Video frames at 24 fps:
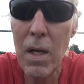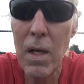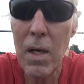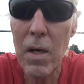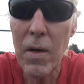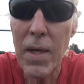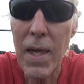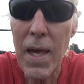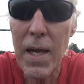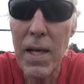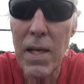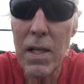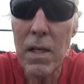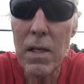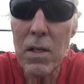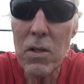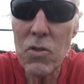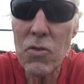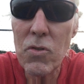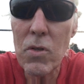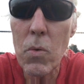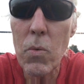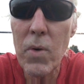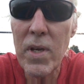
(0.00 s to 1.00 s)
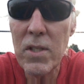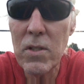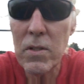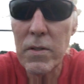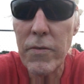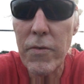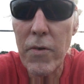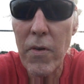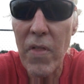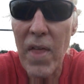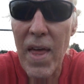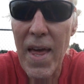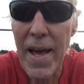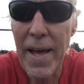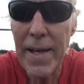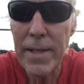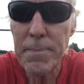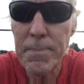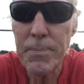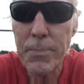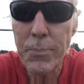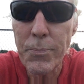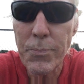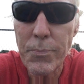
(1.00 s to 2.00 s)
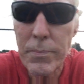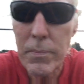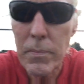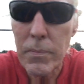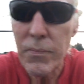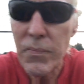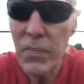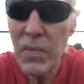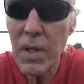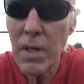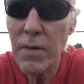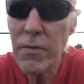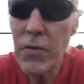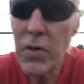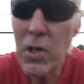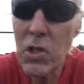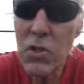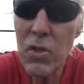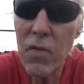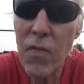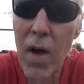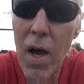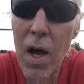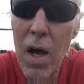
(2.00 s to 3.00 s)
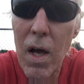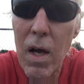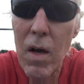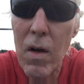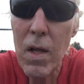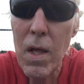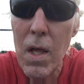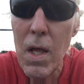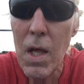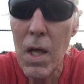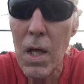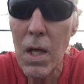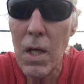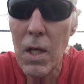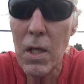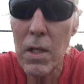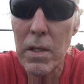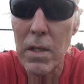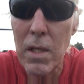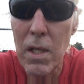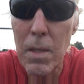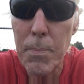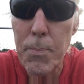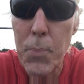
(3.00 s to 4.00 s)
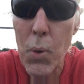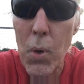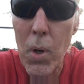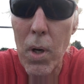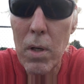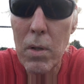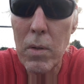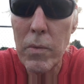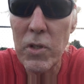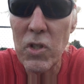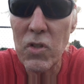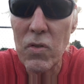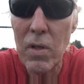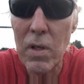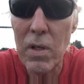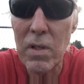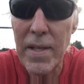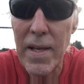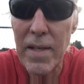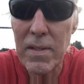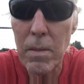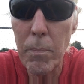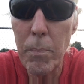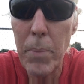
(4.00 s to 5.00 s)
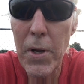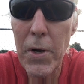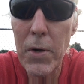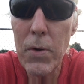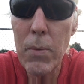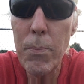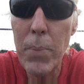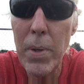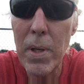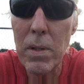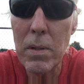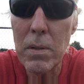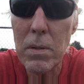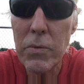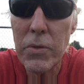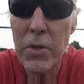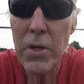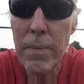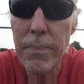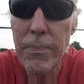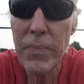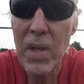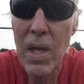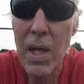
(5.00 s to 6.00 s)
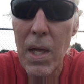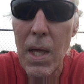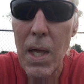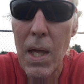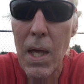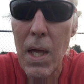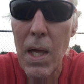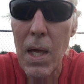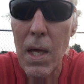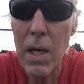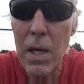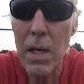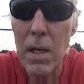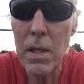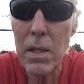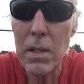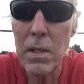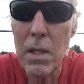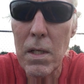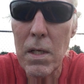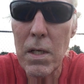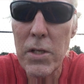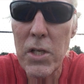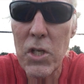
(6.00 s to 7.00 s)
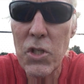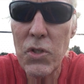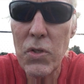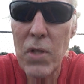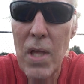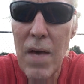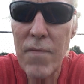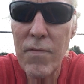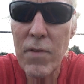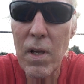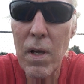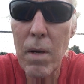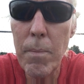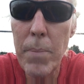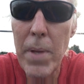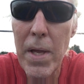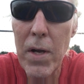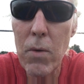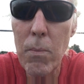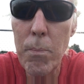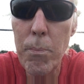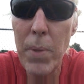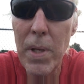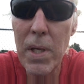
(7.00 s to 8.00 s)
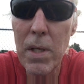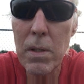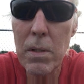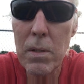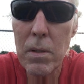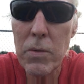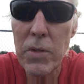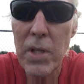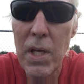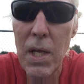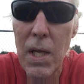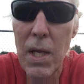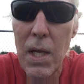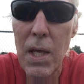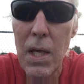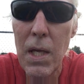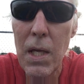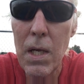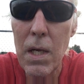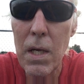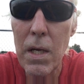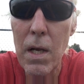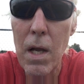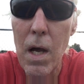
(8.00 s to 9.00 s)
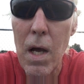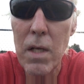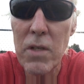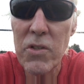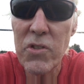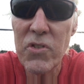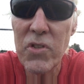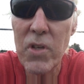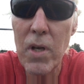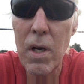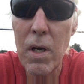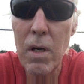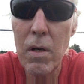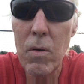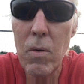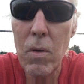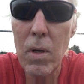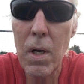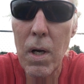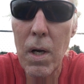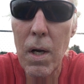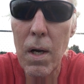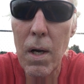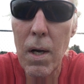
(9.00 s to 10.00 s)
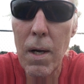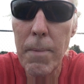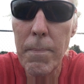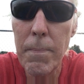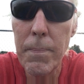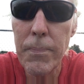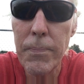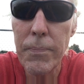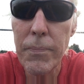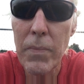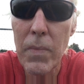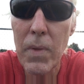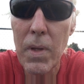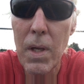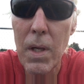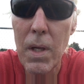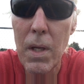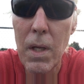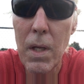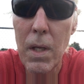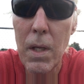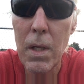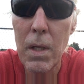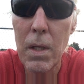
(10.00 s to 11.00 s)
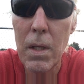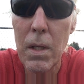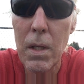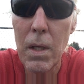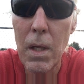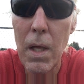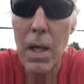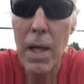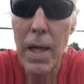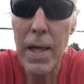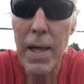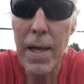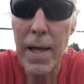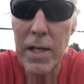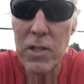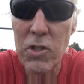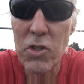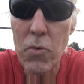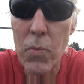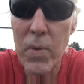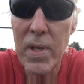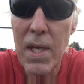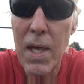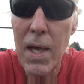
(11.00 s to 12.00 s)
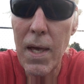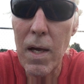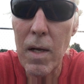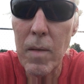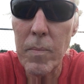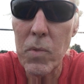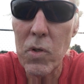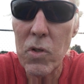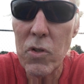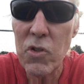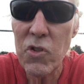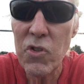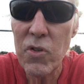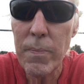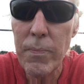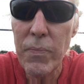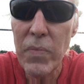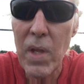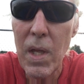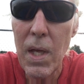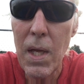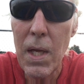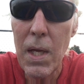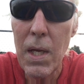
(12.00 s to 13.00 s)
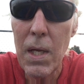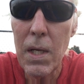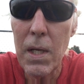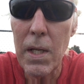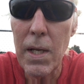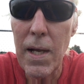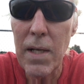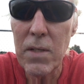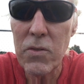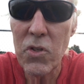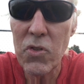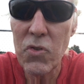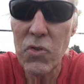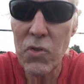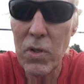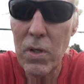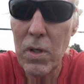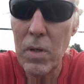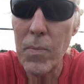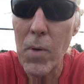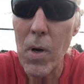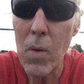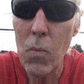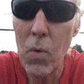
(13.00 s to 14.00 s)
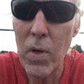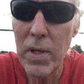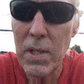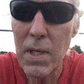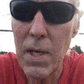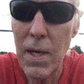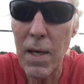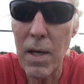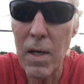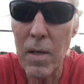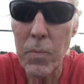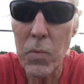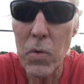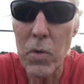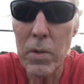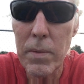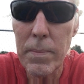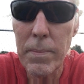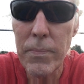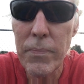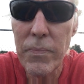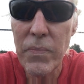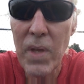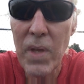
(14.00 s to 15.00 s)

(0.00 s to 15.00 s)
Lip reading: Okay, here's the reason for that. First of all, the Pro has a better build. And in addition to having a better build, it also it has three cameras. It has a zoom on one camera.